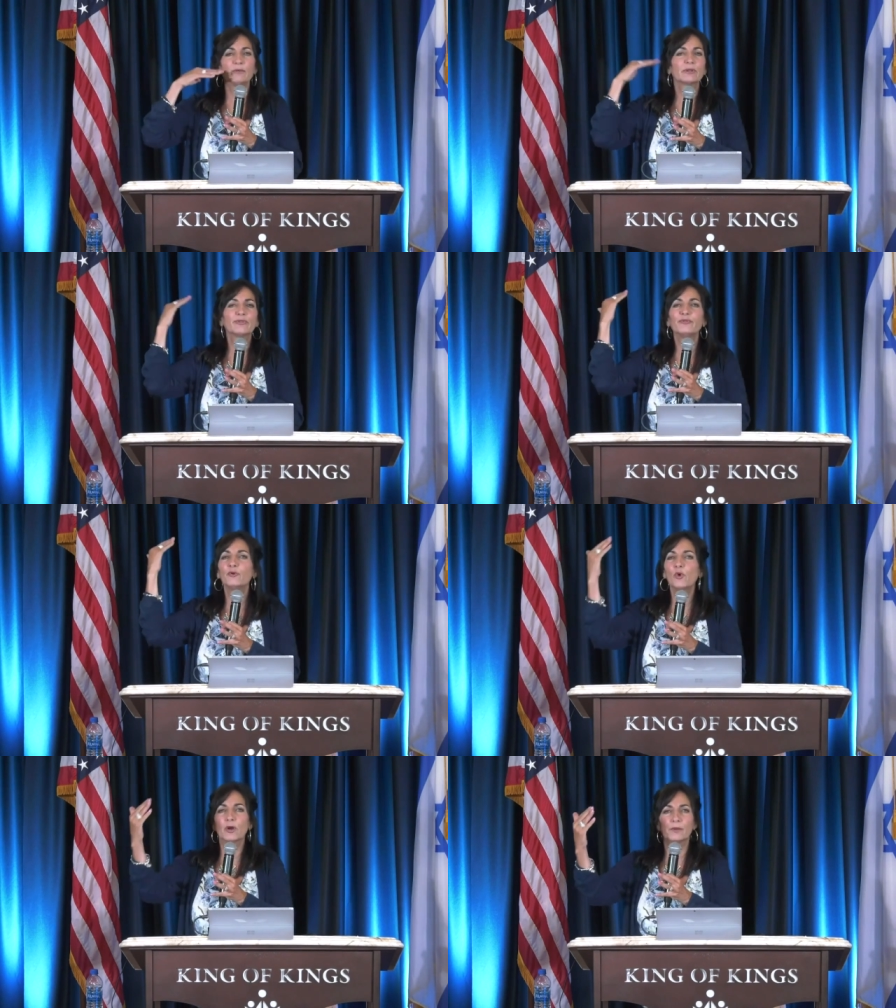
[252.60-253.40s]
to be
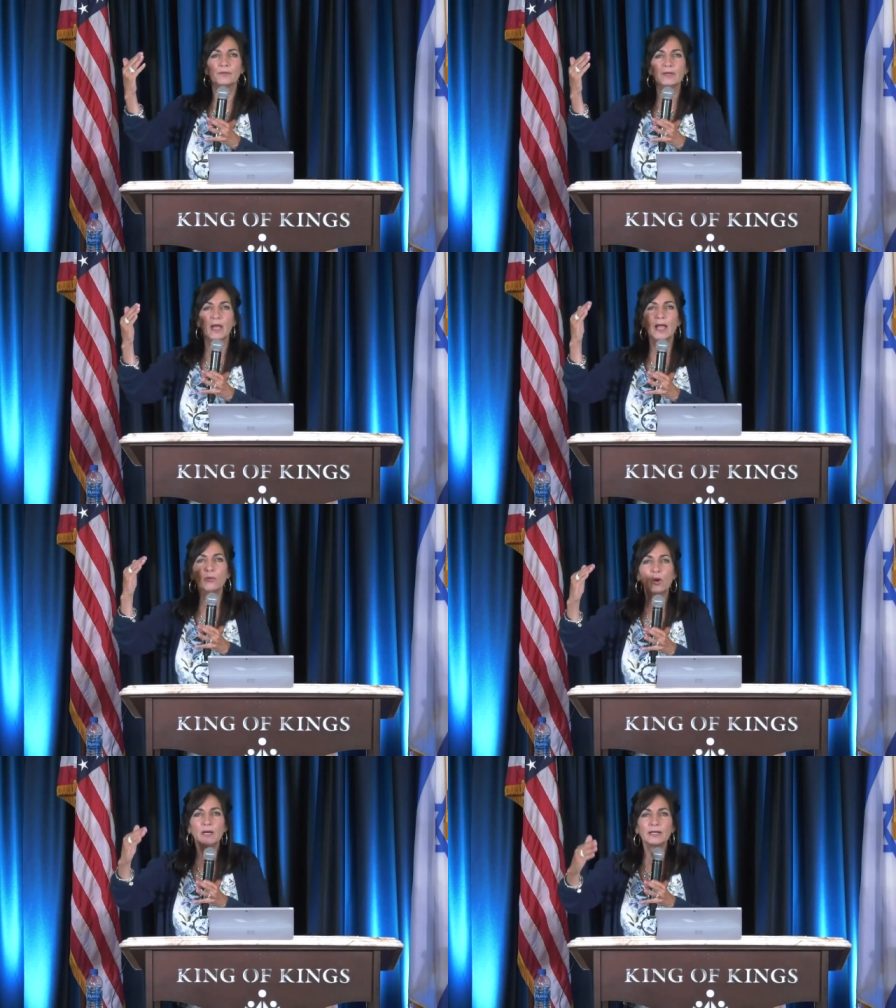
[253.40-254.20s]
reformed.
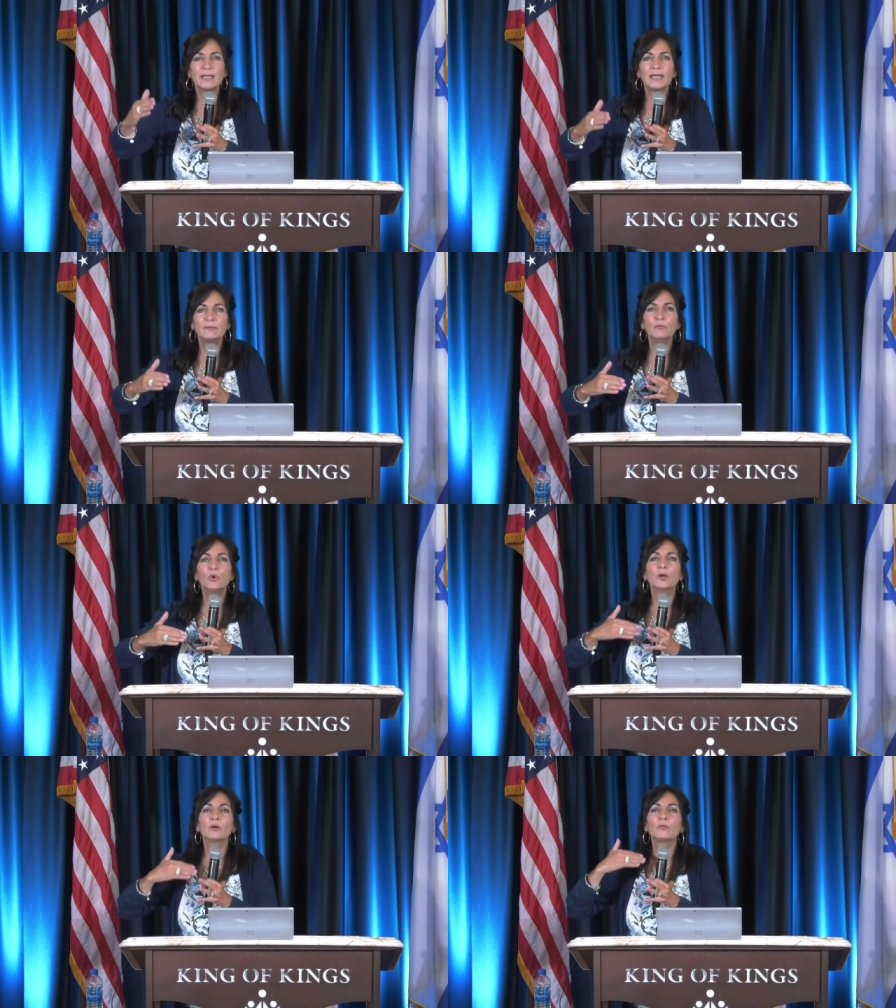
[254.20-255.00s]
I want to
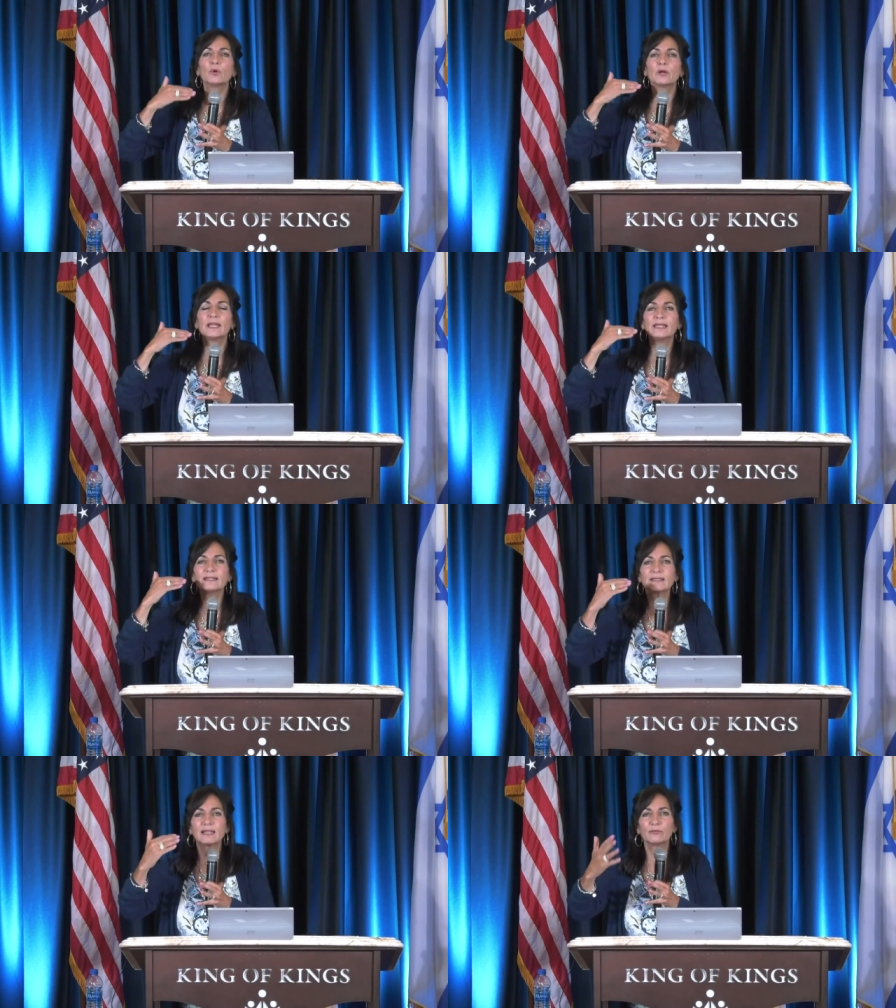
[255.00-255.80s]
get more and
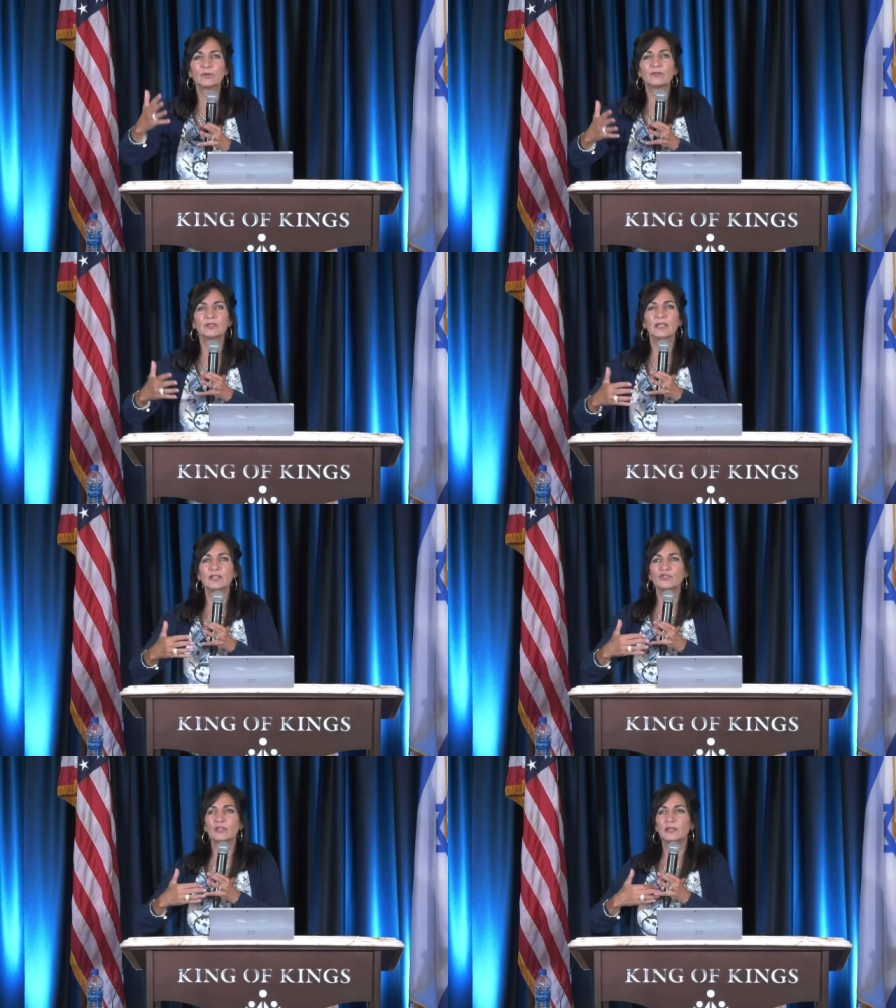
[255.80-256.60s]
more insight and
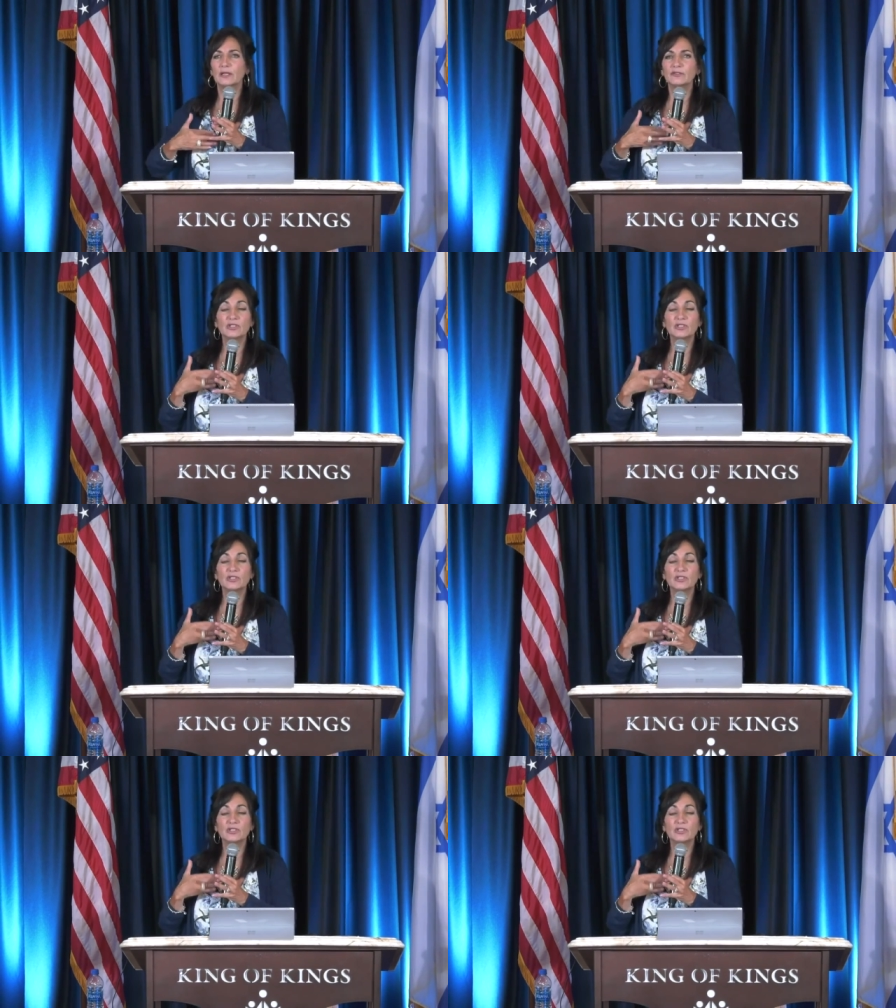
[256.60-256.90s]
revelation,